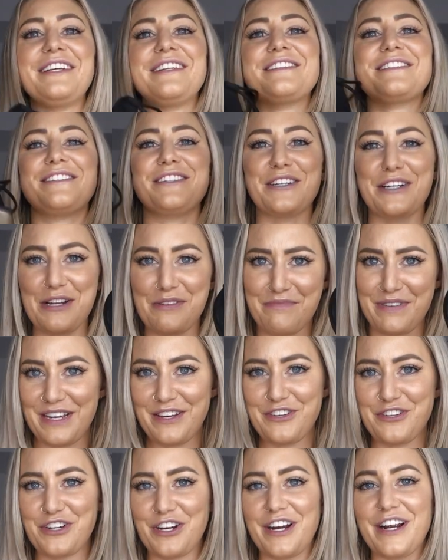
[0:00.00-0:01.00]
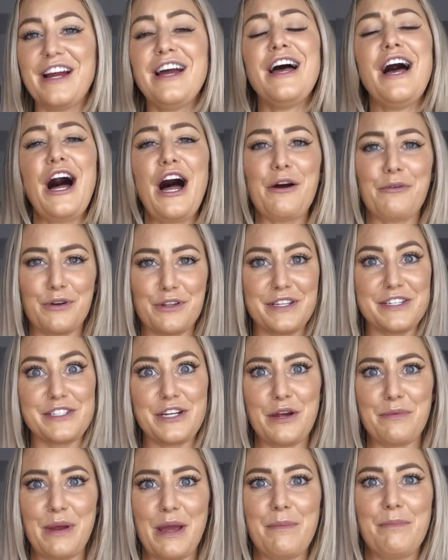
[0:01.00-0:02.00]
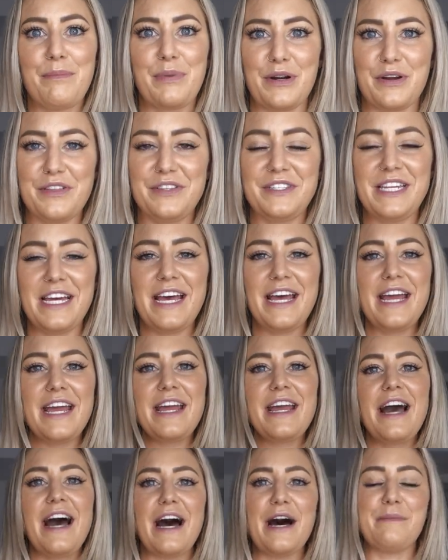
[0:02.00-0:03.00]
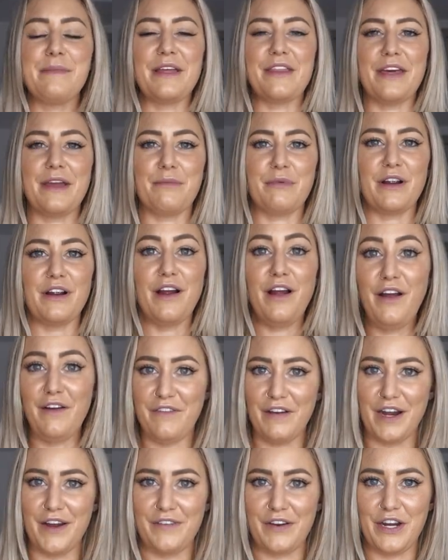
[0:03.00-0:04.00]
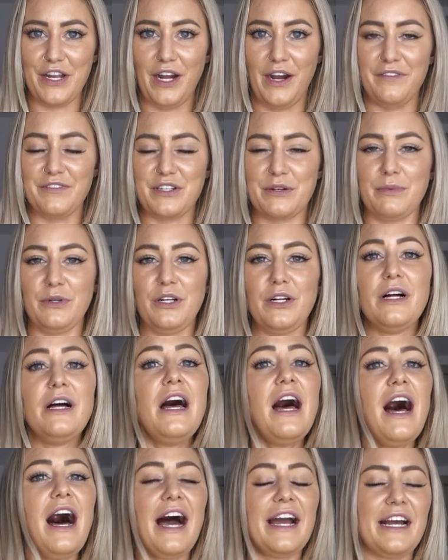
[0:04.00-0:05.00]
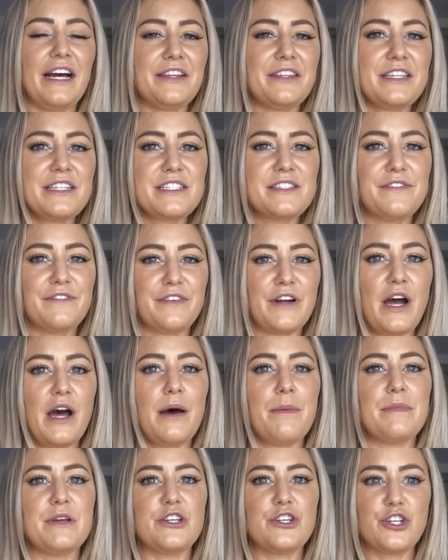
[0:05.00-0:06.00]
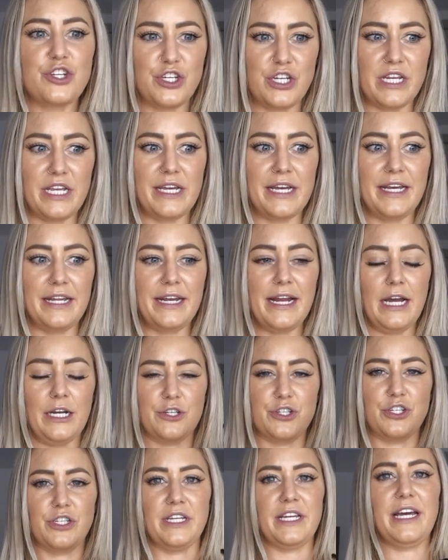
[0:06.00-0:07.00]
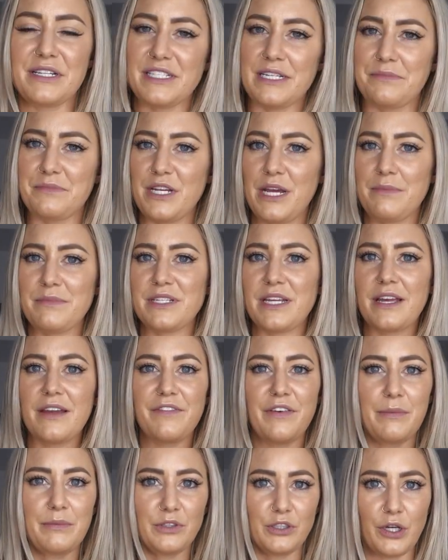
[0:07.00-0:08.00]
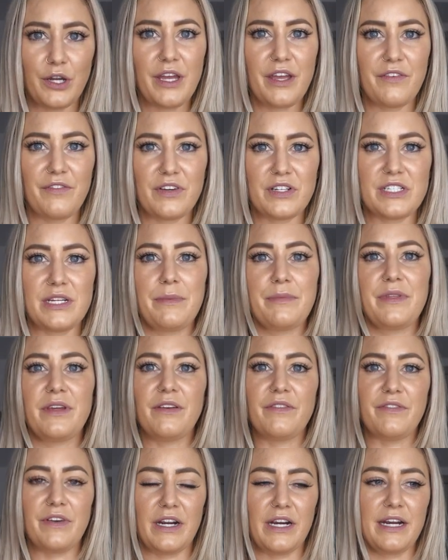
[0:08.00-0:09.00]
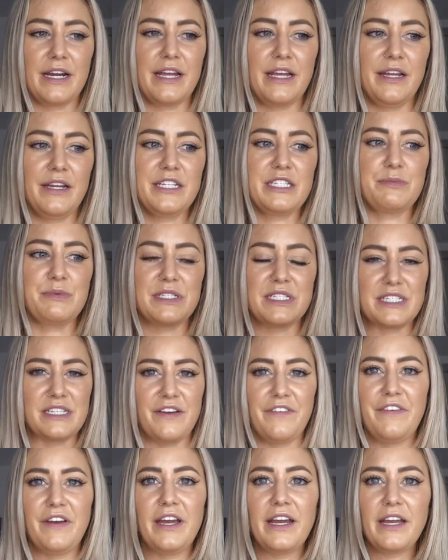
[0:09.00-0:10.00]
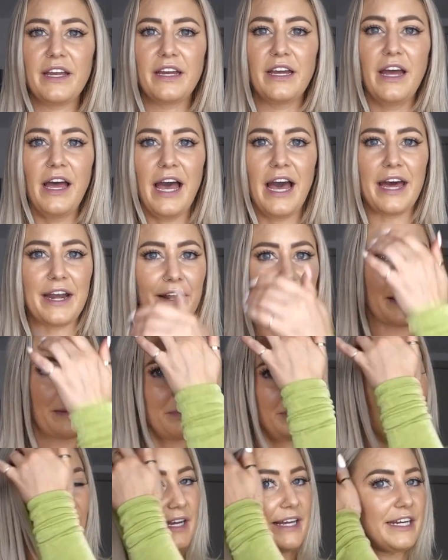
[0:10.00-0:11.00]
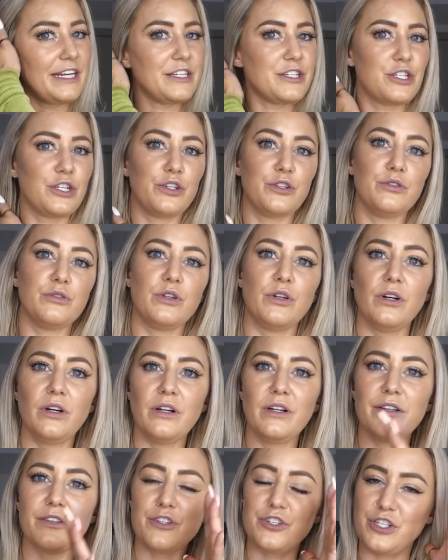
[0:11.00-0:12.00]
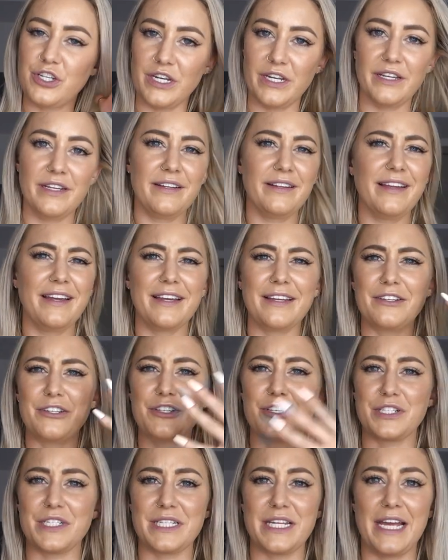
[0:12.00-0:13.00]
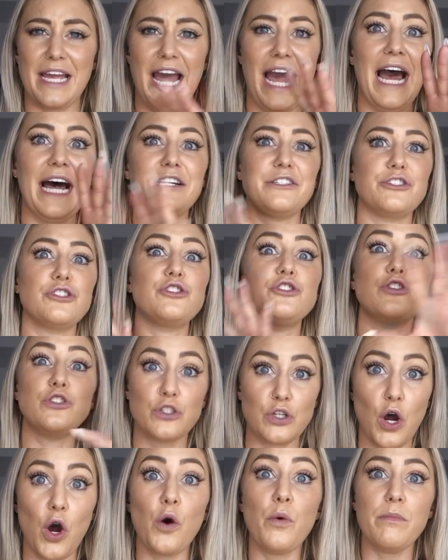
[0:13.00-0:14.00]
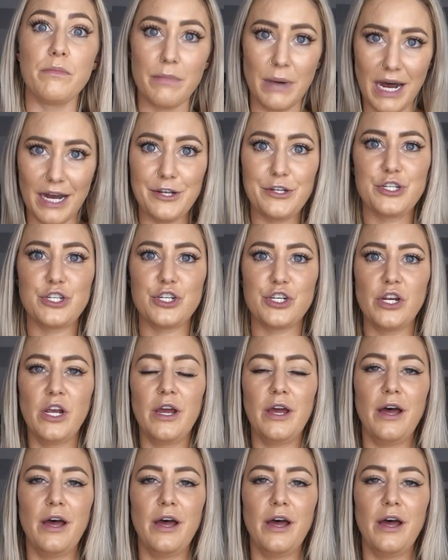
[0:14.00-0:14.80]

insert a picture. I wore these on my birthday um, and they were very, very comfortable. I got these from Shein actually. Sometimes like if I'm looking for something very specific and I like plug it into Google, Shein like just like has so much